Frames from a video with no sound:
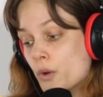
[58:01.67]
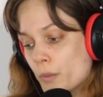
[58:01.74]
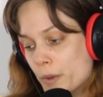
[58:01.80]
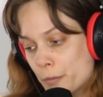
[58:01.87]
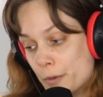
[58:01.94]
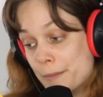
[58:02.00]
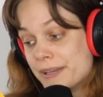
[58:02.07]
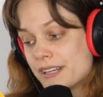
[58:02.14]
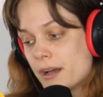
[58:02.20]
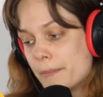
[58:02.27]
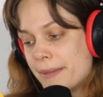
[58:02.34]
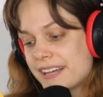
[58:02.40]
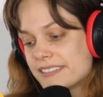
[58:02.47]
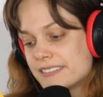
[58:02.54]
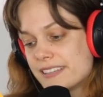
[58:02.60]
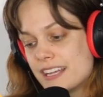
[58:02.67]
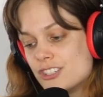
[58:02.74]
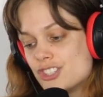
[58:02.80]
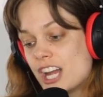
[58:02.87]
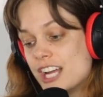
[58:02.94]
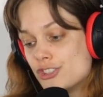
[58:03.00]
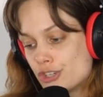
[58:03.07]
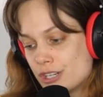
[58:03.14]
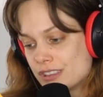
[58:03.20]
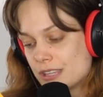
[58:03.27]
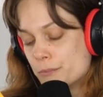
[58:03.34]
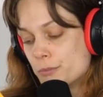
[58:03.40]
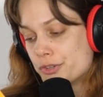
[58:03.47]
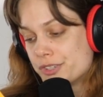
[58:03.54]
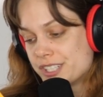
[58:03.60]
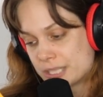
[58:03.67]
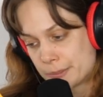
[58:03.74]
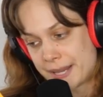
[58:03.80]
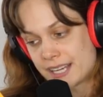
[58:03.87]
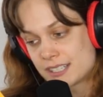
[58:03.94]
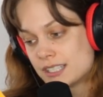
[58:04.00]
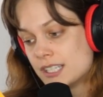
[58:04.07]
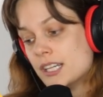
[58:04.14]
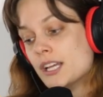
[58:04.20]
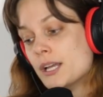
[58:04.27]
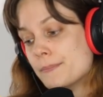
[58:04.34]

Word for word: When women come backstage, I treat with respect.